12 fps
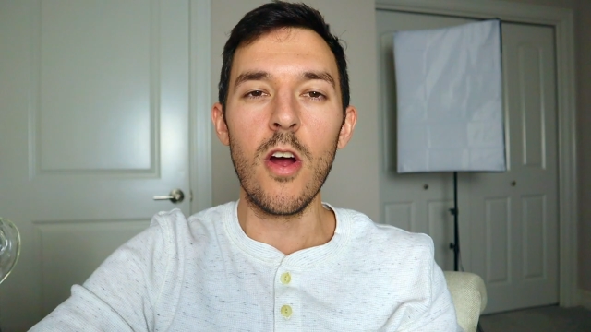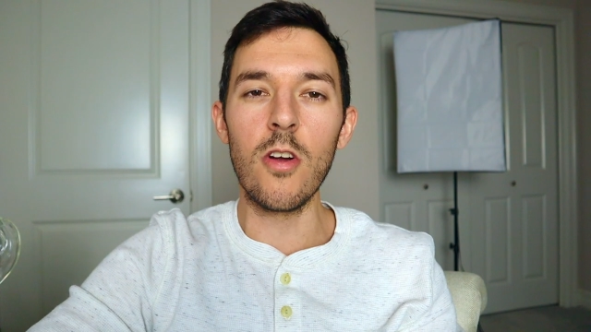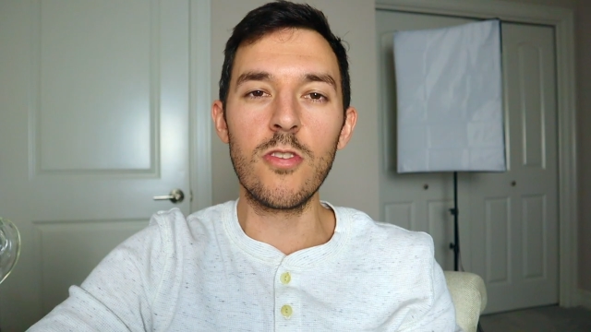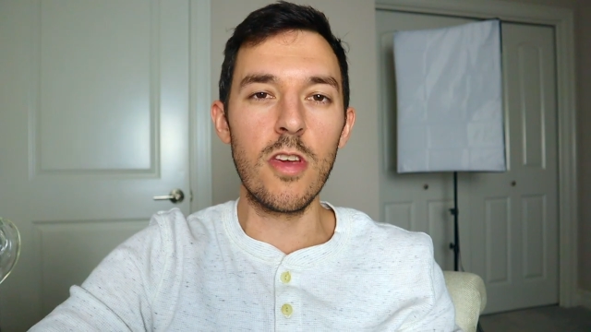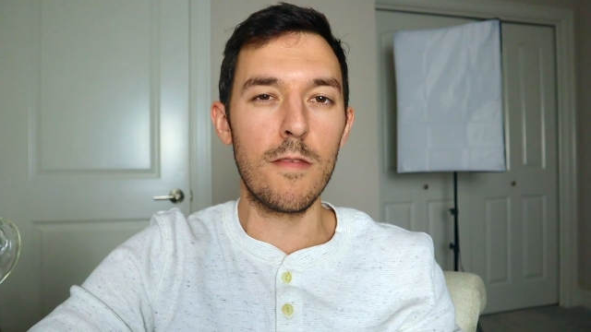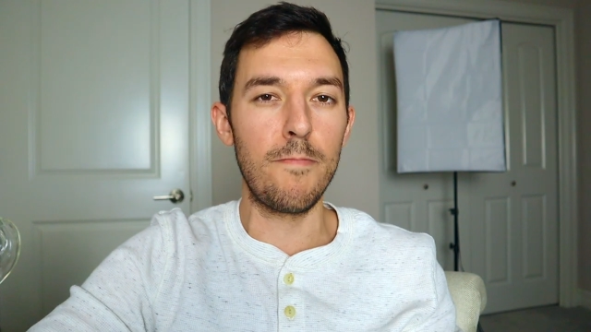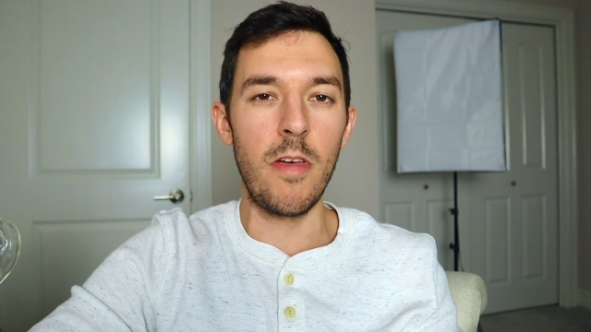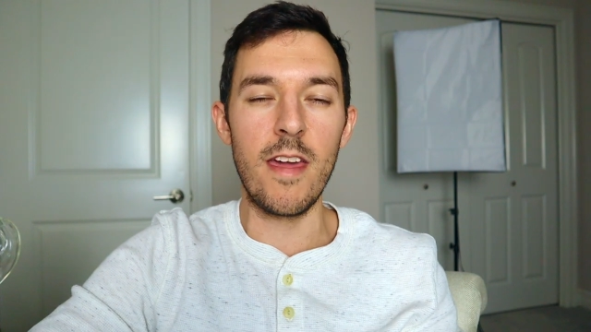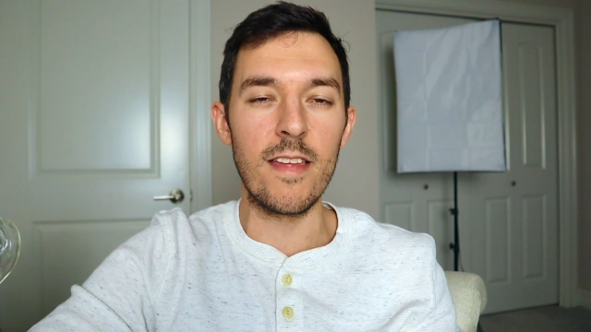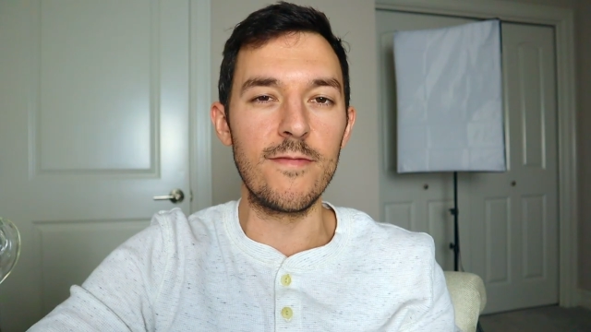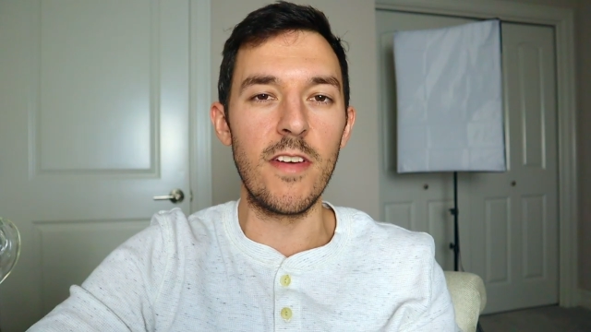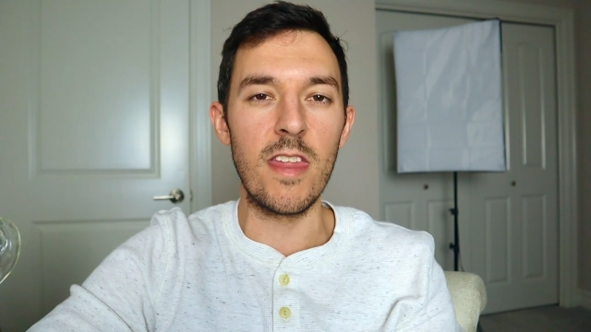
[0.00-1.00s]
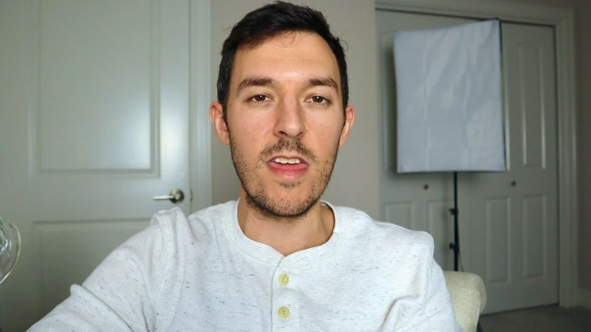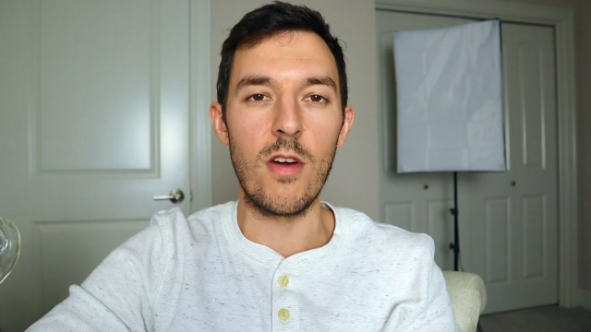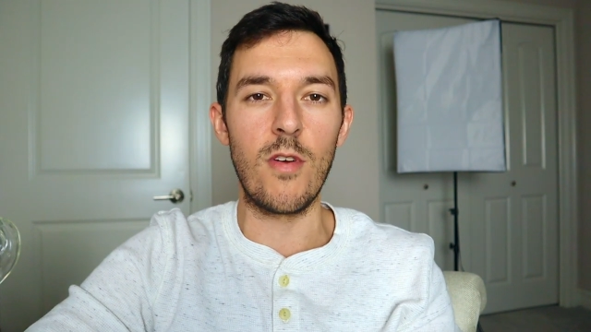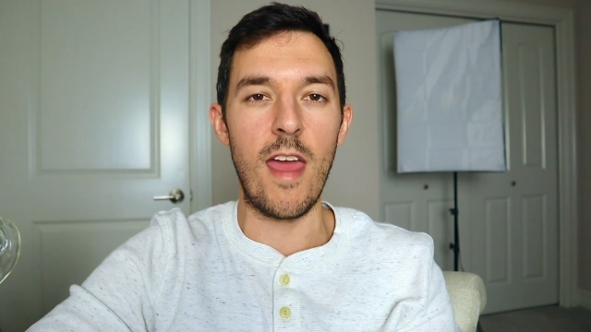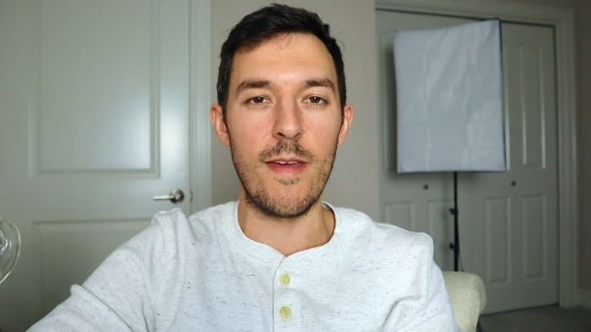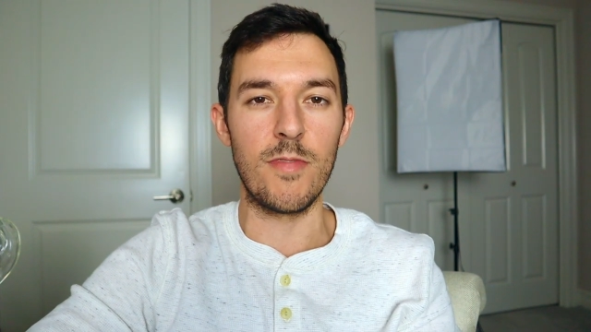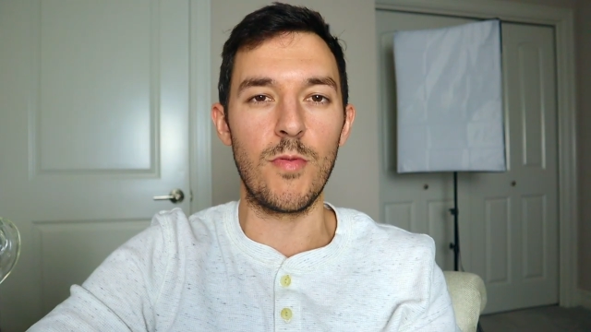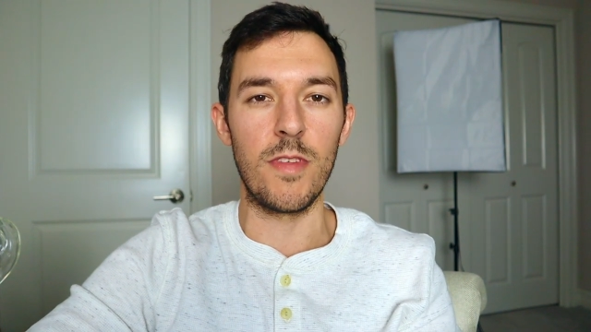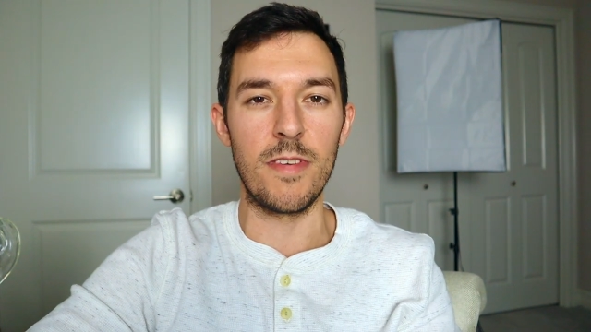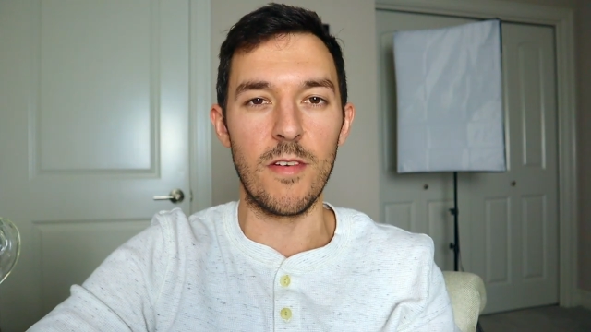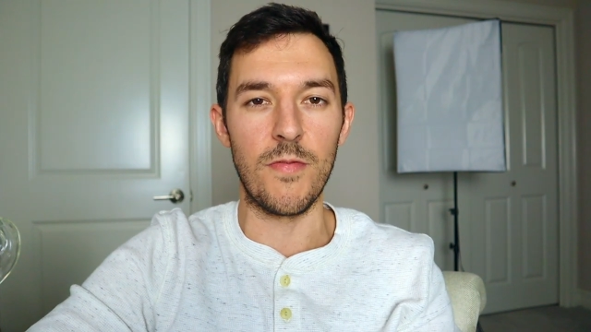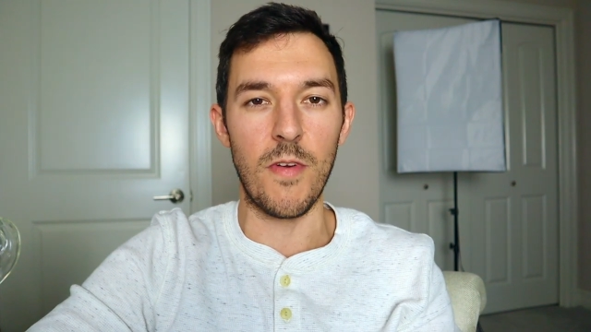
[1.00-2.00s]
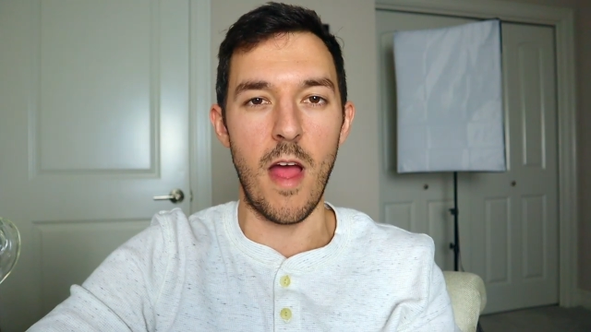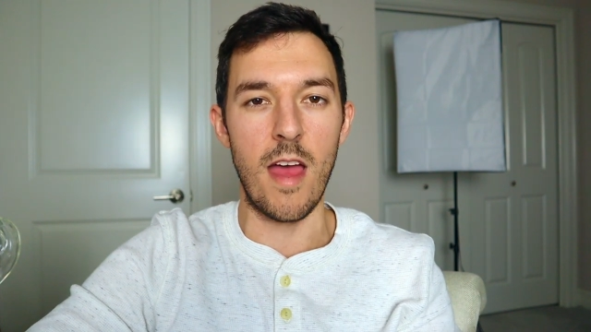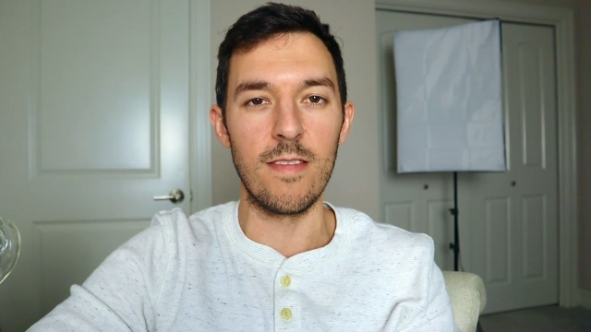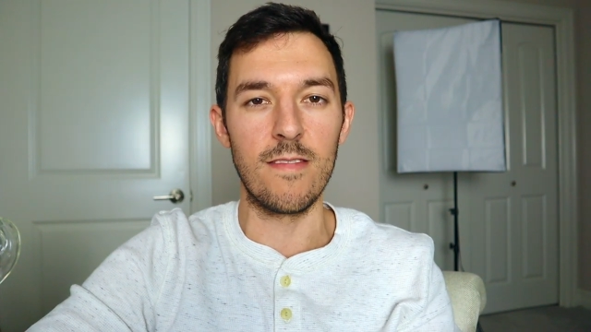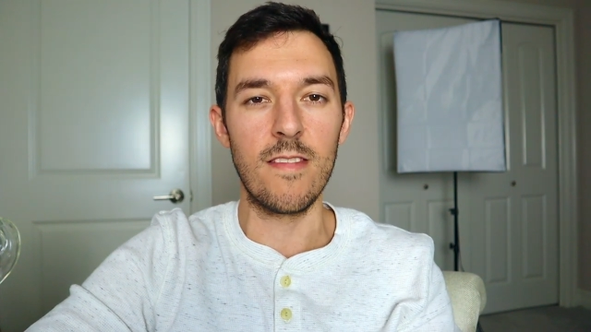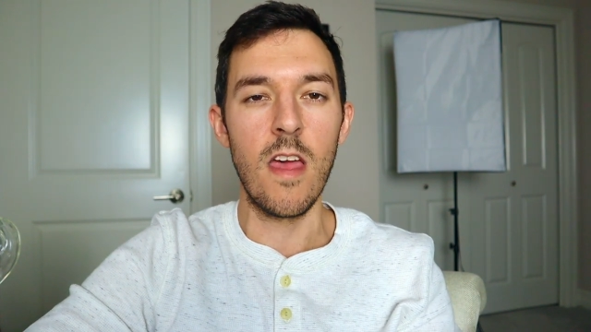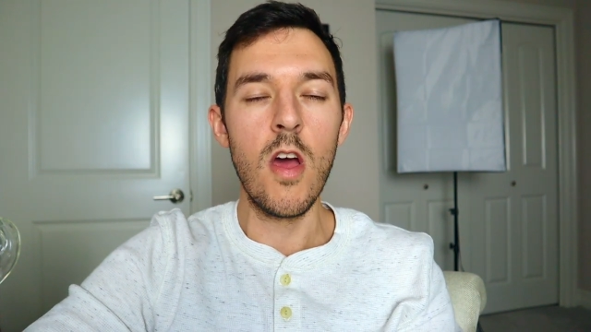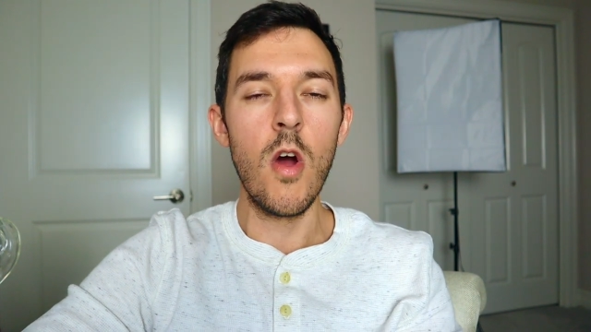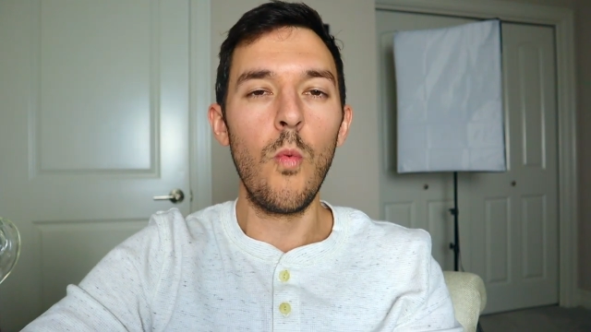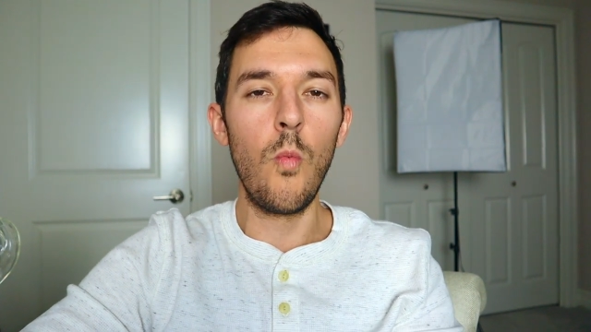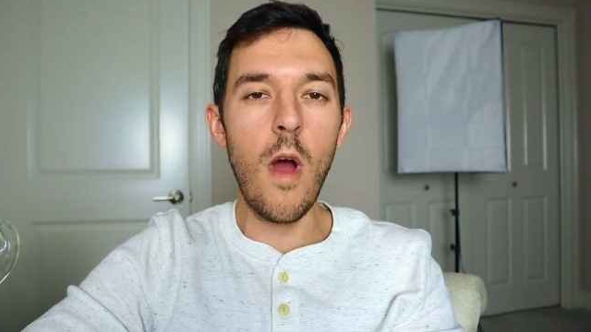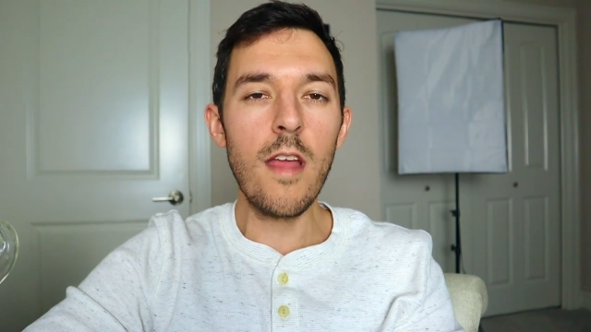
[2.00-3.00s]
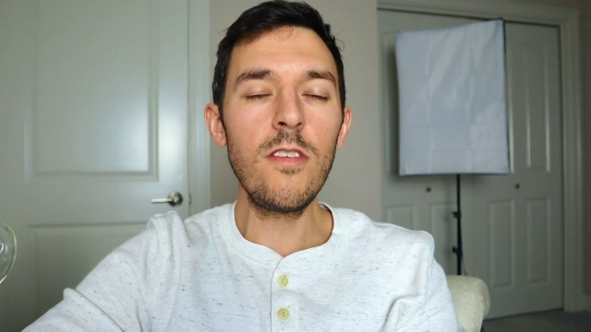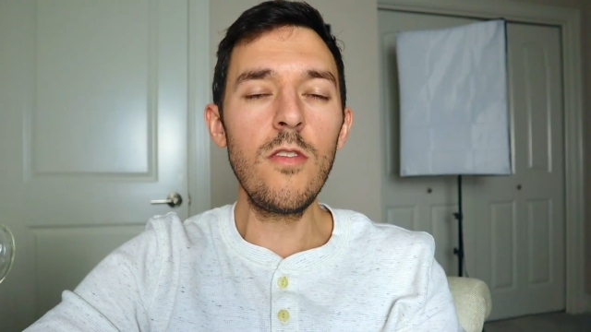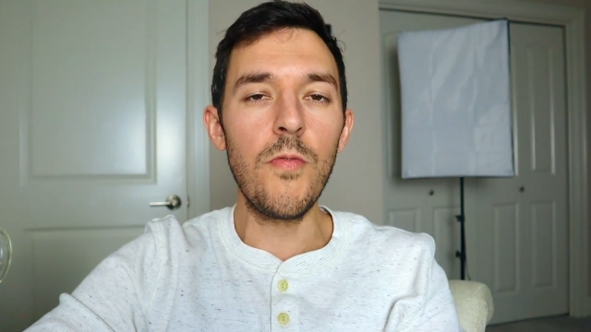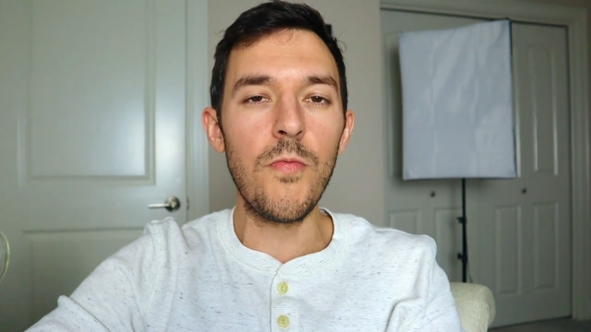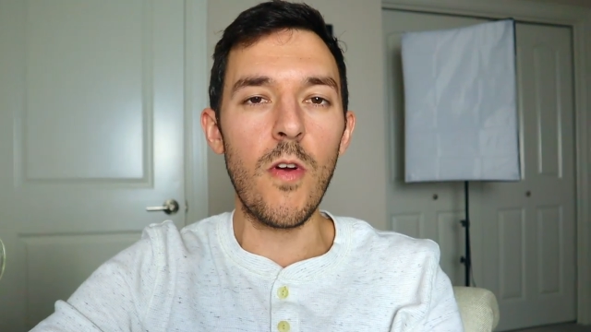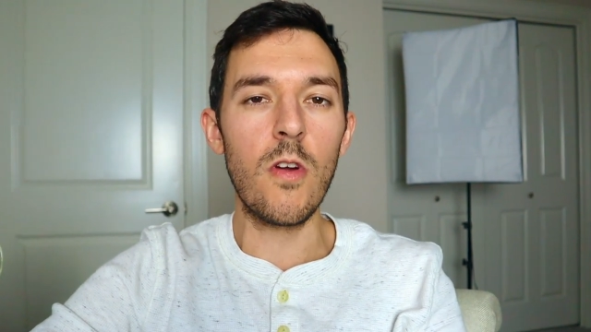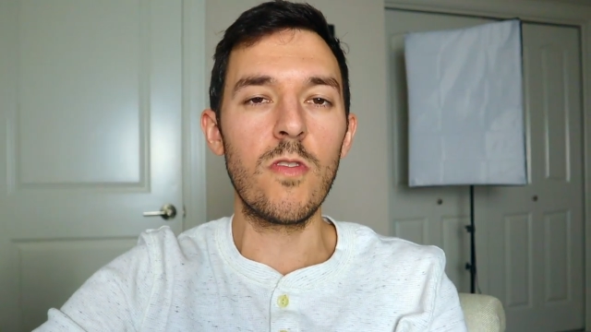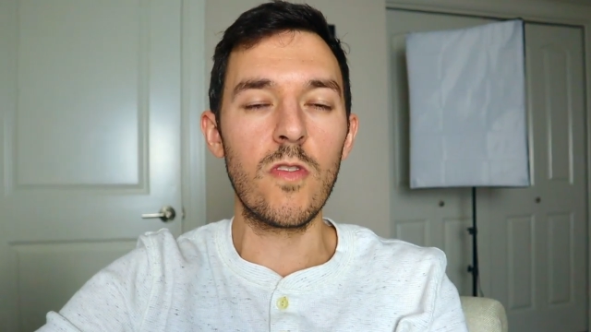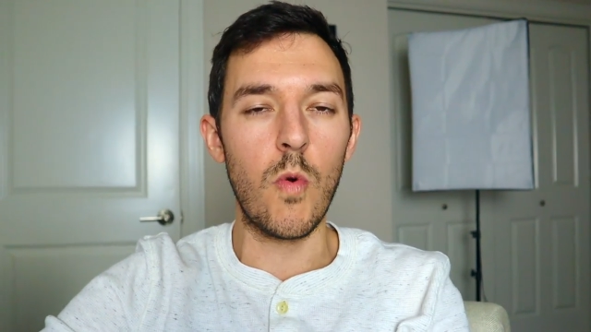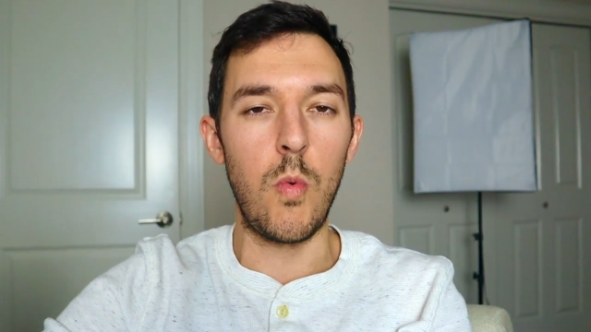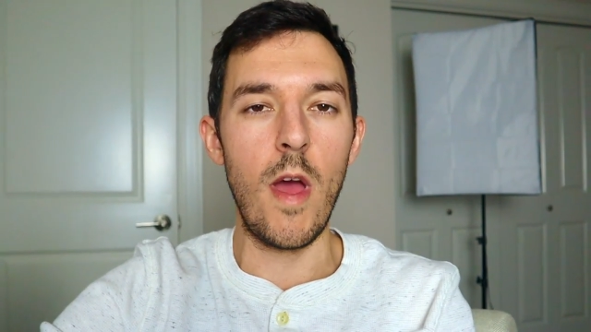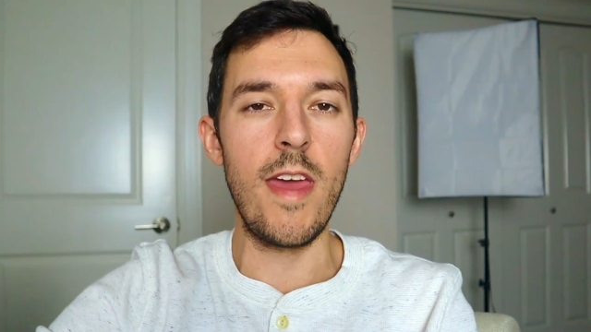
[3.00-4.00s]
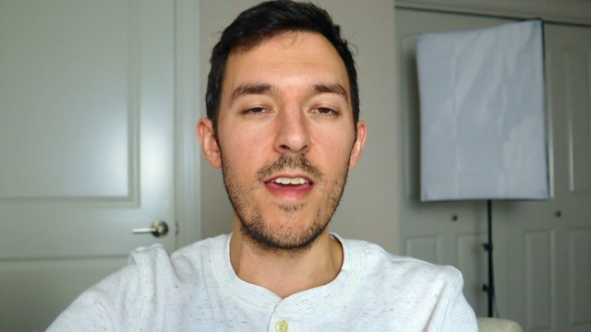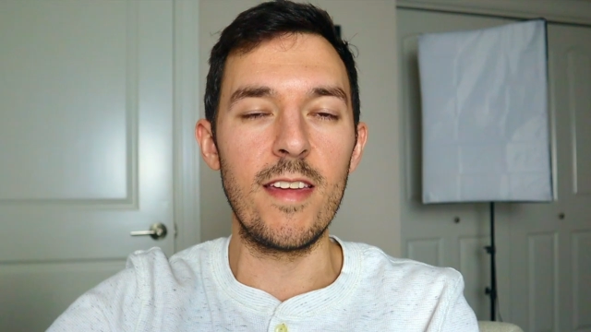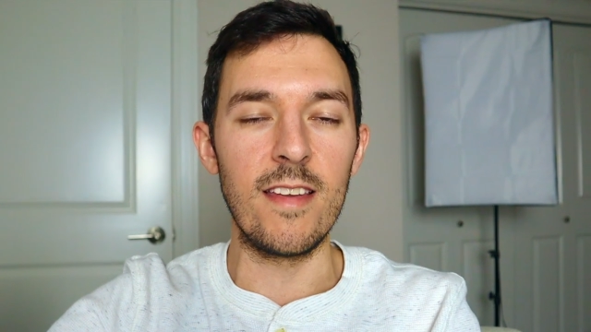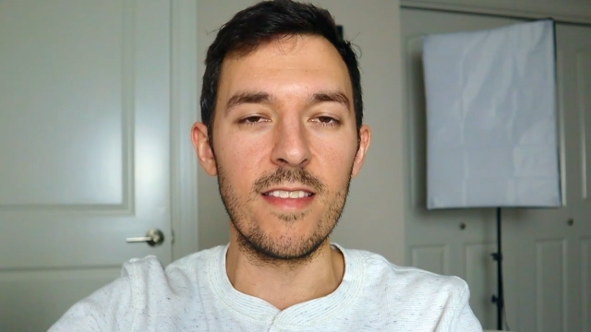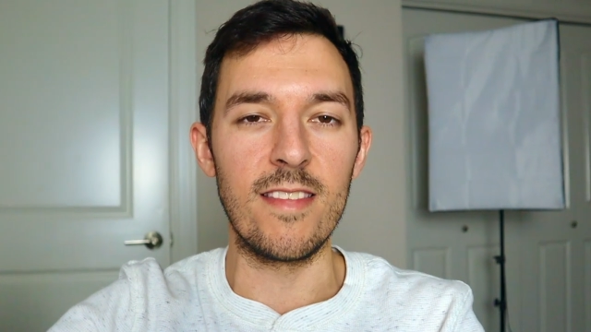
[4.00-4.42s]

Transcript: or just playing video games with your friends. When you first quit an